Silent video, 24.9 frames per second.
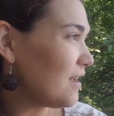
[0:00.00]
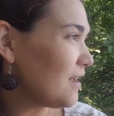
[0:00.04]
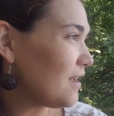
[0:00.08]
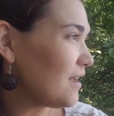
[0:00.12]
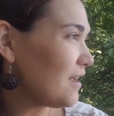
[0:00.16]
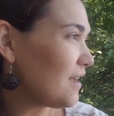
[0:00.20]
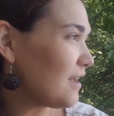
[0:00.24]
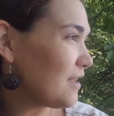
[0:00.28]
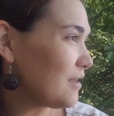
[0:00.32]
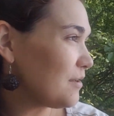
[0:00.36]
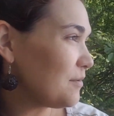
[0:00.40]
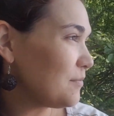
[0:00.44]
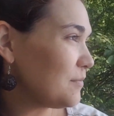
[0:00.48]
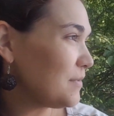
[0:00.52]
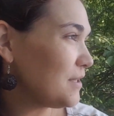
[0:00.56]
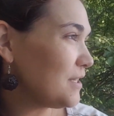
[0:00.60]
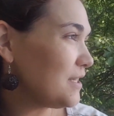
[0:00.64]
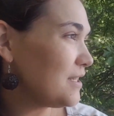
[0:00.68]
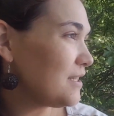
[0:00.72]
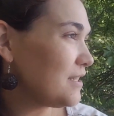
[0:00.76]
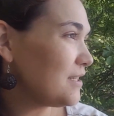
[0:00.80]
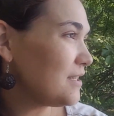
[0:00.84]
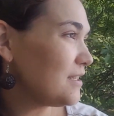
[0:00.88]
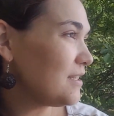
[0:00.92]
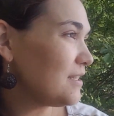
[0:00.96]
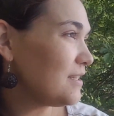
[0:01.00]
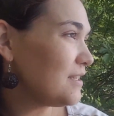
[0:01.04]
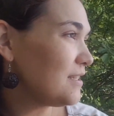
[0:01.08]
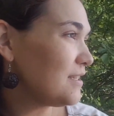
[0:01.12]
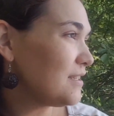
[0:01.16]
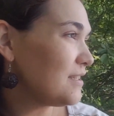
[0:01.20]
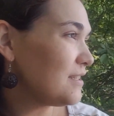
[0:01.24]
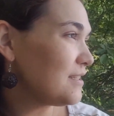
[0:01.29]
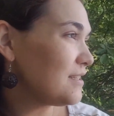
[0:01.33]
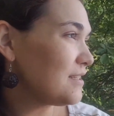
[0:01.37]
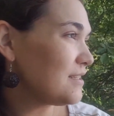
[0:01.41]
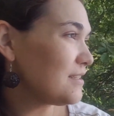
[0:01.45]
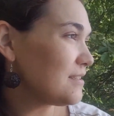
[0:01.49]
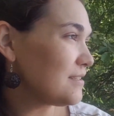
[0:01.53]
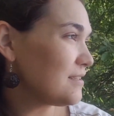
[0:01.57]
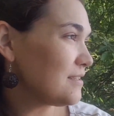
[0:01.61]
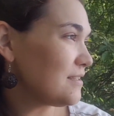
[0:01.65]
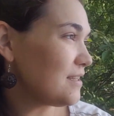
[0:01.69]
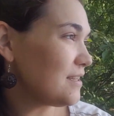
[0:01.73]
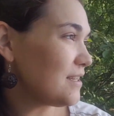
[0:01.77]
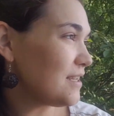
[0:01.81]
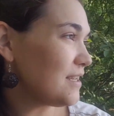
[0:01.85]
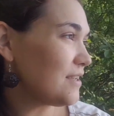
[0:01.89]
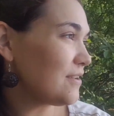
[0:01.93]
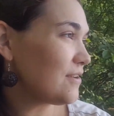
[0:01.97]
I am
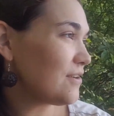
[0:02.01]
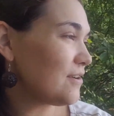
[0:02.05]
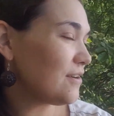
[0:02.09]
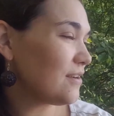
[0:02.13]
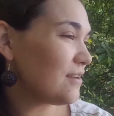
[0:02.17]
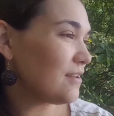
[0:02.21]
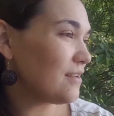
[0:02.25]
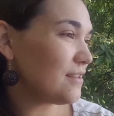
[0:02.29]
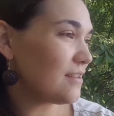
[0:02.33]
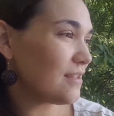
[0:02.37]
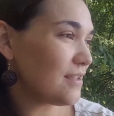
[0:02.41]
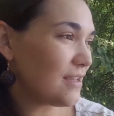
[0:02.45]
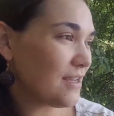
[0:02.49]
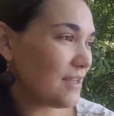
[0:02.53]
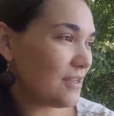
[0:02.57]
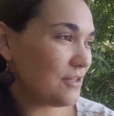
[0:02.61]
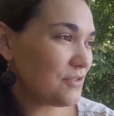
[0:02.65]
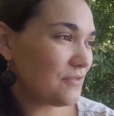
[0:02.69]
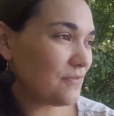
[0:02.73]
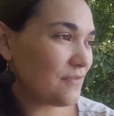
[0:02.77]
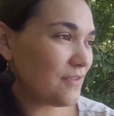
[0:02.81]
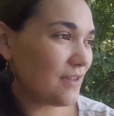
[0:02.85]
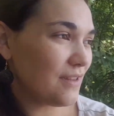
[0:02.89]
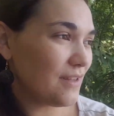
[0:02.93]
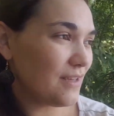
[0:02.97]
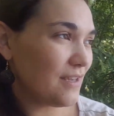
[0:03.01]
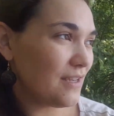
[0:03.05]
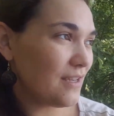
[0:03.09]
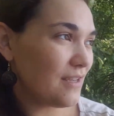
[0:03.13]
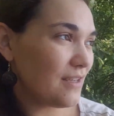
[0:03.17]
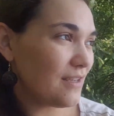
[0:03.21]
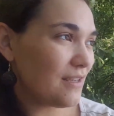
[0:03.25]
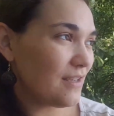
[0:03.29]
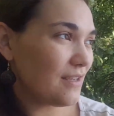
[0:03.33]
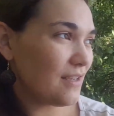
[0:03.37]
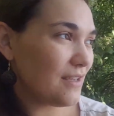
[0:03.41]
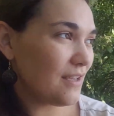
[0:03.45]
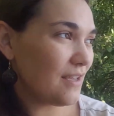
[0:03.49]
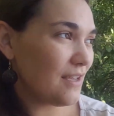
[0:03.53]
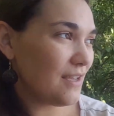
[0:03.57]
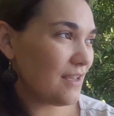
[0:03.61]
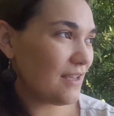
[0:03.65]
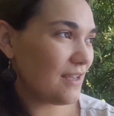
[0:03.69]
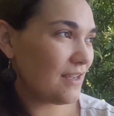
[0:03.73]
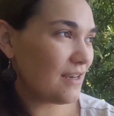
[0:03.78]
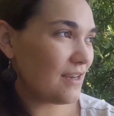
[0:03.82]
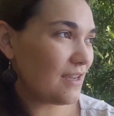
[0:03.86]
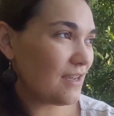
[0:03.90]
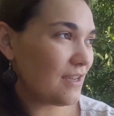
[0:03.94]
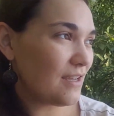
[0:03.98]
sitting on the edge of the lake
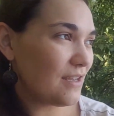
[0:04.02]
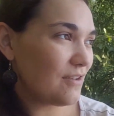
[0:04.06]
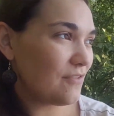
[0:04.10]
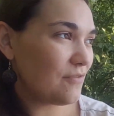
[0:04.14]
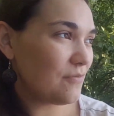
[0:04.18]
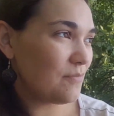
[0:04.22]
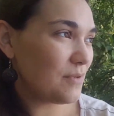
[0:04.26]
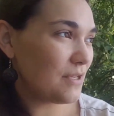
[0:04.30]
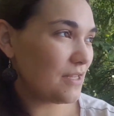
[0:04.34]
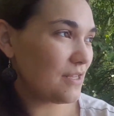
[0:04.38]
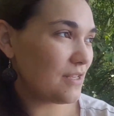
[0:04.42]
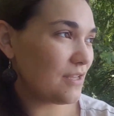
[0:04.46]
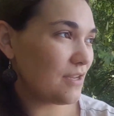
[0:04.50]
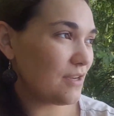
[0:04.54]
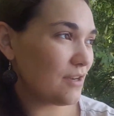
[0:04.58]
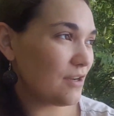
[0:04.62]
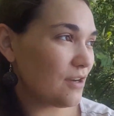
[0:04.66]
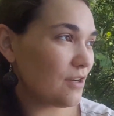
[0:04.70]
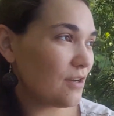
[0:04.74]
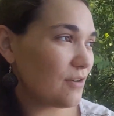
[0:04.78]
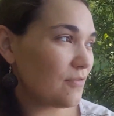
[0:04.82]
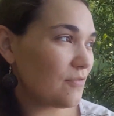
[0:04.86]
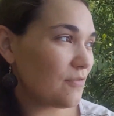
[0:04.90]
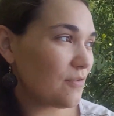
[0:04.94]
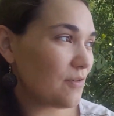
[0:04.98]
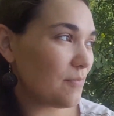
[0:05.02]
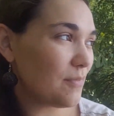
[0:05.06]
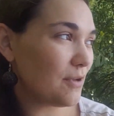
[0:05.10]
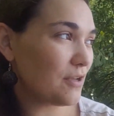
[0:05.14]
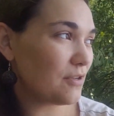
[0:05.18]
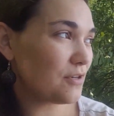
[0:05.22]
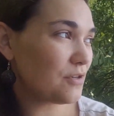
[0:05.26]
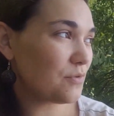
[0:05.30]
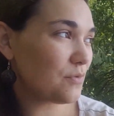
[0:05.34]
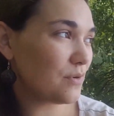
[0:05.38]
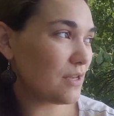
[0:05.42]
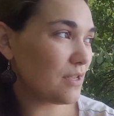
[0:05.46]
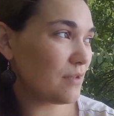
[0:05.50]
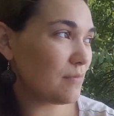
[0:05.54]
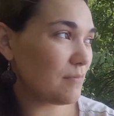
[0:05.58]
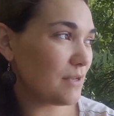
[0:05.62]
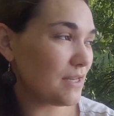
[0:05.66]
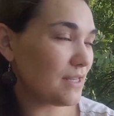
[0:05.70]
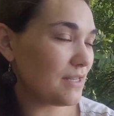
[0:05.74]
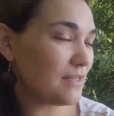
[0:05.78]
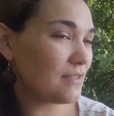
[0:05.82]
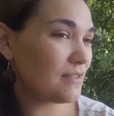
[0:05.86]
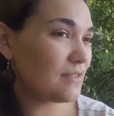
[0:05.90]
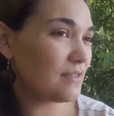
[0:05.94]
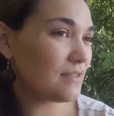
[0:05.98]
and I've been here for about 20
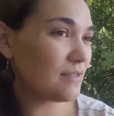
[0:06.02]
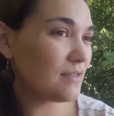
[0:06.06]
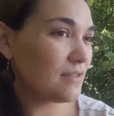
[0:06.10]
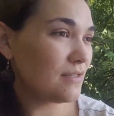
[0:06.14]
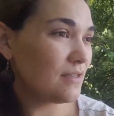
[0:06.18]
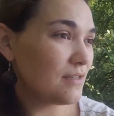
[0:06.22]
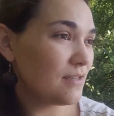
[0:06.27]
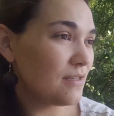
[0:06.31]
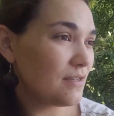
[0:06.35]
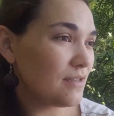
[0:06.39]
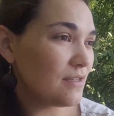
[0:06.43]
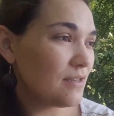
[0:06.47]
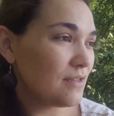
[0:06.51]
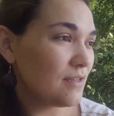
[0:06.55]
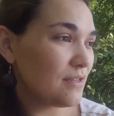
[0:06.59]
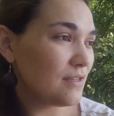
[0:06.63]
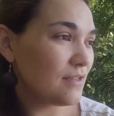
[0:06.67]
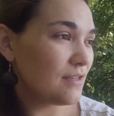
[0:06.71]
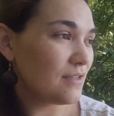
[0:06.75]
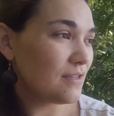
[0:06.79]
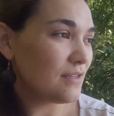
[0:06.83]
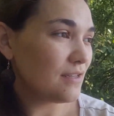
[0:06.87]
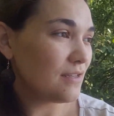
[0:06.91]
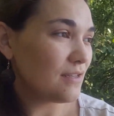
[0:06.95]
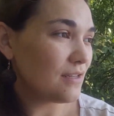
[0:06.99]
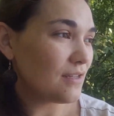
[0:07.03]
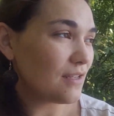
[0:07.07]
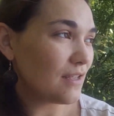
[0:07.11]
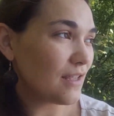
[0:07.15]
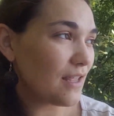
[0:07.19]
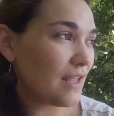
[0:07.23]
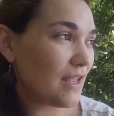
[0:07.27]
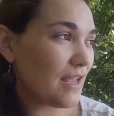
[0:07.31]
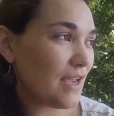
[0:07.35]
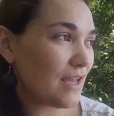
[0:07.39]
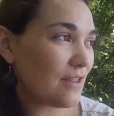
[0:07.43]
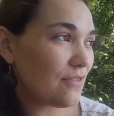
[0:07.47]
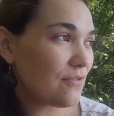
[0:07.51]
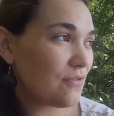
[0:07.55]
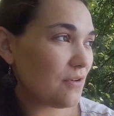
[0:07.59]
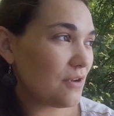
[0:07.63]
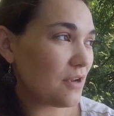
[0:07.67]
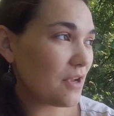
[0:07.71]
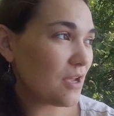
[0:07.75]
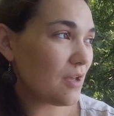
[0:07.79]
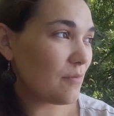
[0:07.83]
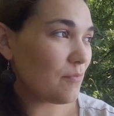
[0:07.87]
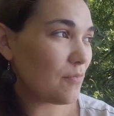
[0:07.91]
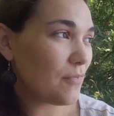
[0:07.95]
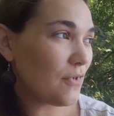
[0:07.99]
minutes
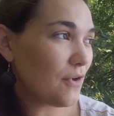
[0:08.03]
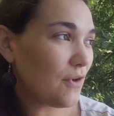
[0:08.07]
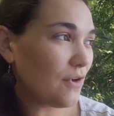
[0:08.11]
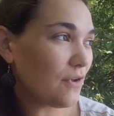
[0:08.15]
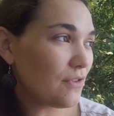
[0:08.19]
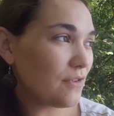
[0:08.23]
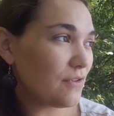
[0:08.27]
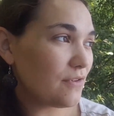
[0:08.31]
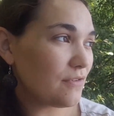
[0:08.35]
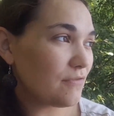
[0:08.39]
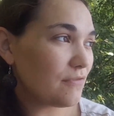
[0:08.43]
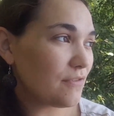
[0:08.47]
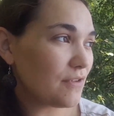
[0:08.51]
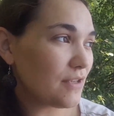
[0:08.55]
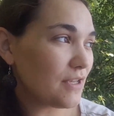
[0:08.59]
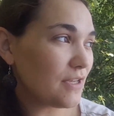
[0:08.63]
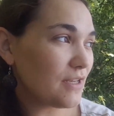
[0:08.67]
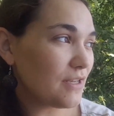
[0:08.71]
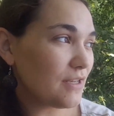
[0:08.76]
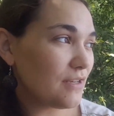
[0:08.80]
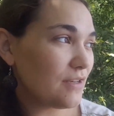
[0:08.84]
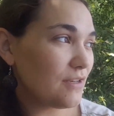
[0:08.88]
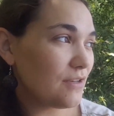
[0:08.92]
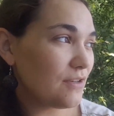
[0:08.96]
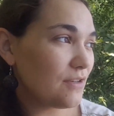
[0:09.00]
gathering up all of the